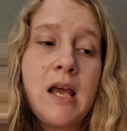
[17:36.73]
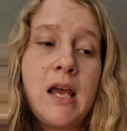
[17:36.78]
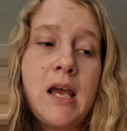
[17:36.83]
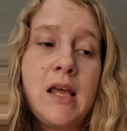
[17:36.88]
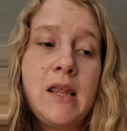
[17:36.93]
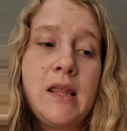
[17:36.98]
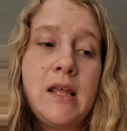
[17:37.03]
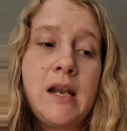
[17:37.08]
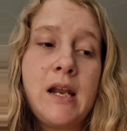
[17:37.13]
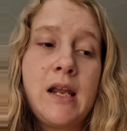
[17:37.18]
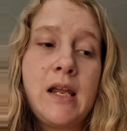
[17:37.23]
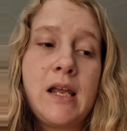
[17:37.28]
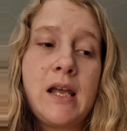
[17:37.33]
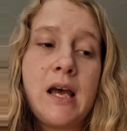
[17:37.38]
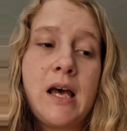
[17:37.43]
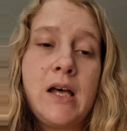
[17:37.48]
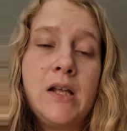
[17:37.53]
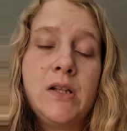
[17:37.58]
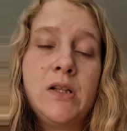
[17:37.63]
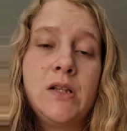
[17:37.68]
And then I
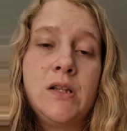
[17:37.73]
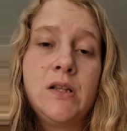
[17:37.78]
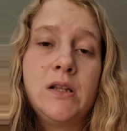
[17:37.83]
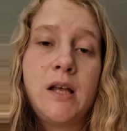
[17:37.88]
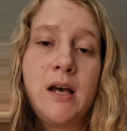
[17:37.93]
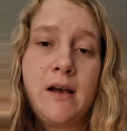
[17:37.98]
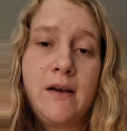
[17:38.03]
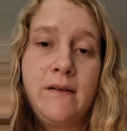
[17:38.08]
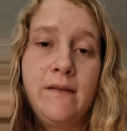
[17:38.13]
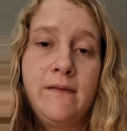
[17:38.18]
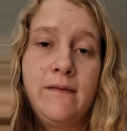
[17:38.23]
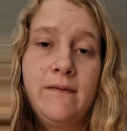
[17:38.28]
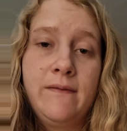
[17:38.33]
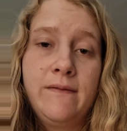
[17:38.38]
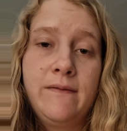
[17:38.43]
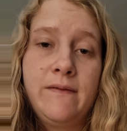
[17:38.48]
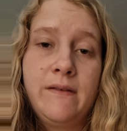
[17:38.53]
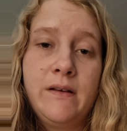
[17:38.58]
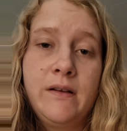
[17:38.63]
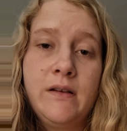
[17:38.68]
got love.
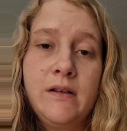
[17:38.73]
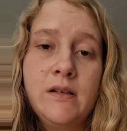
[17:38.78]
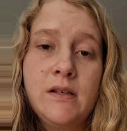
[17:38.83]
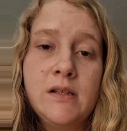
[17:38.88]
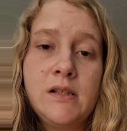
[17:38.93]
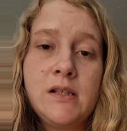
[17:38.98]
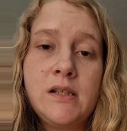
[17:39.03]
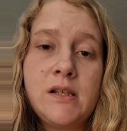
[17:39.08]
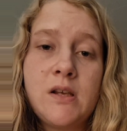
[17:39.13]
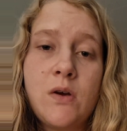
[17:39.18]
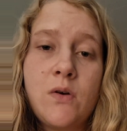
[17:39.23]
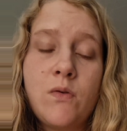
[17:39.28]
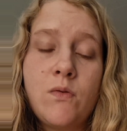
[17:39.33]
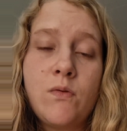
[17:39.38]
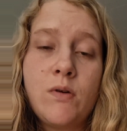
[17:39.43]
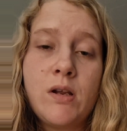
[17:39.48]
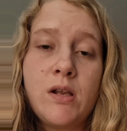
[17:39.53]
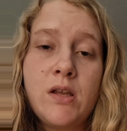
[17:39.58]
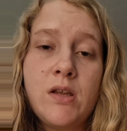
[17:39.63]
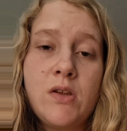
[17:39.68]

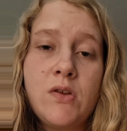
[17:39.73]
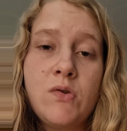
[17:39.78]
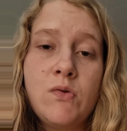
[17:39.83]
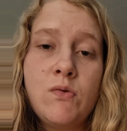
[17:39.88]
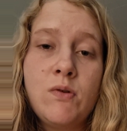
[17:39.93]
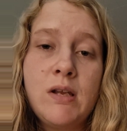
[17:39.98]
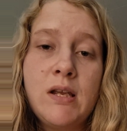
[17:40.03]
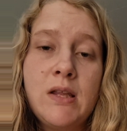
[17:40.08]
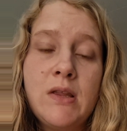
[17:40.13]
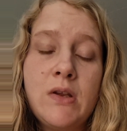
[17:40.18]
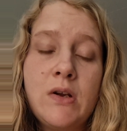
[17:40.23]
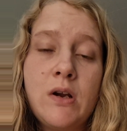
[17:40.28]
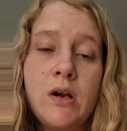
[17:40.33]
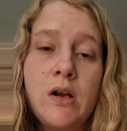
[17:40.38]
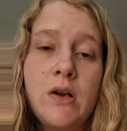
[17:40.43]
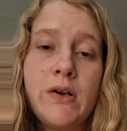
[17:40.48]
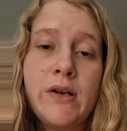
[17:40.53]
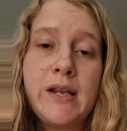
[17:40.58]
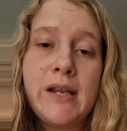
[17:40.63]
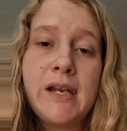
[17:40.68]
So you either
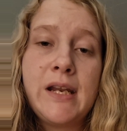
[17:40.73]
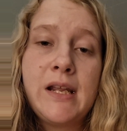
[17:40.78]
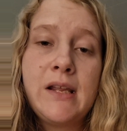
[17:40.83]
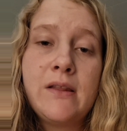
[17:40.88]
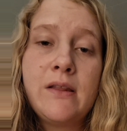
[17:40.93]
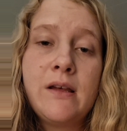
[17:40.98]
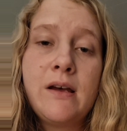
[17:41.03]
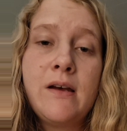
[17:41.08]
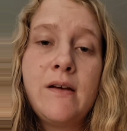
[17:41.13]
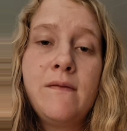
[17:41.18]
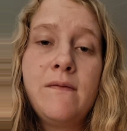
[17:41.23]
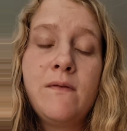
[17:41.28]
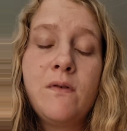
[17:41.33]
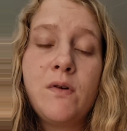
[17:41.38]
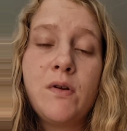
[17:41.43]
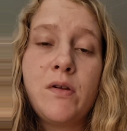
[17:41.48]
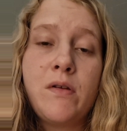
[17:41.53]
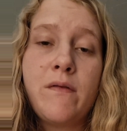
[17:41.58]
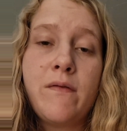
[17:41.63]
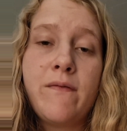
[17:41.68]
are needing love,
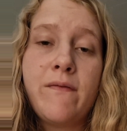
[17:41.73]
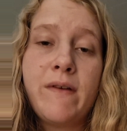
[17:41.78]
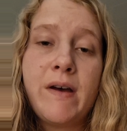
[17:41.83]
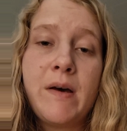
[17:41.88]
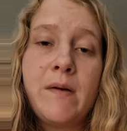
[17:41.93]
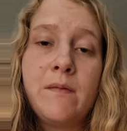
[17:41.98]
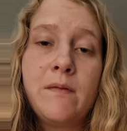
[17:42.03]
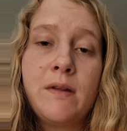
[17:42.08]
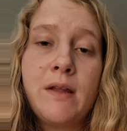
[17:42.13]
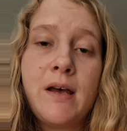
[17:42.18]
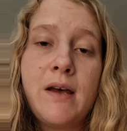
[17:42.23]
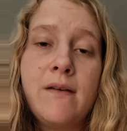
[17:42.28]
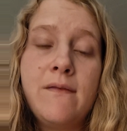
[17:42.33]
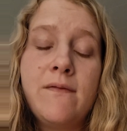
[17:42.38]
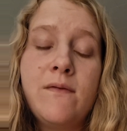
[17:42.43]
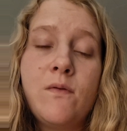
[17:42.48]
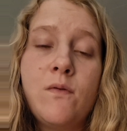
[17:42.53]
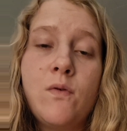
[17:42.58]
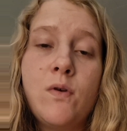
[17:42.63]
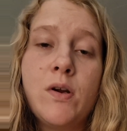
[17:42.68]
or you found
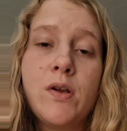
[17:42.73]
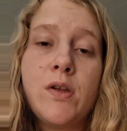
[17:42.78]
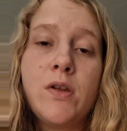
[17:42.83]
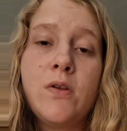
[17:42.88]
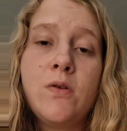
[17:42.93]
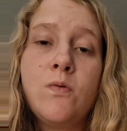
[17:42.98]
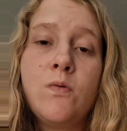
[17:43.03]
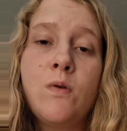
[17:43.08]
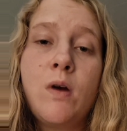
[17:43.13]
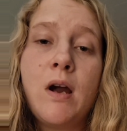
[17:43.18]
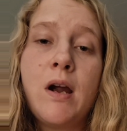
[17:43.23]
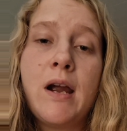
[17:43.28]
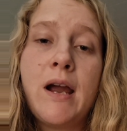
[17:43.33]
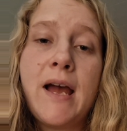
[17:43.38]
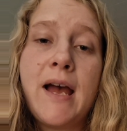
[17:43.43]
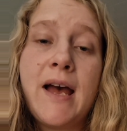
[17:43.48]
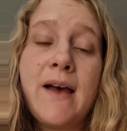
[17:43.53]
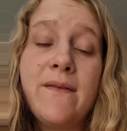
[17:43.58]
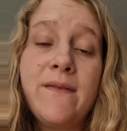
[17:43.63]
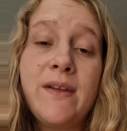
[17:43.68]
love, or you are
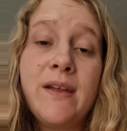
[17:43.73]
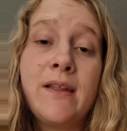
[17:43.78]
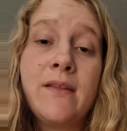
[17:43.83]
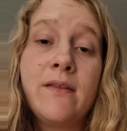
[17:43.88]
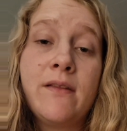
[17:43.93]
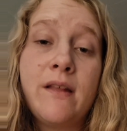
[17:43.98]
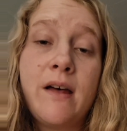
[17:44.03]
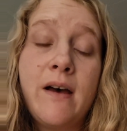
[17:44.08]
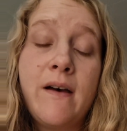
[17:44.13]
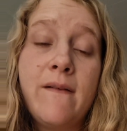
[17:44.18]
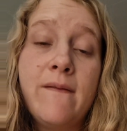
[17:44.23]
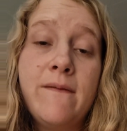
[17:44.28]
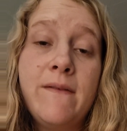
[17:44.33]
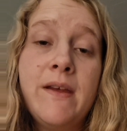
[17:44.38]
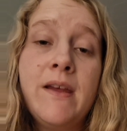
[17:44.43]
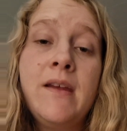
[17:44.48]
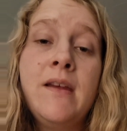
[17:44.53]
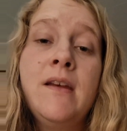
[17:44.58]
having love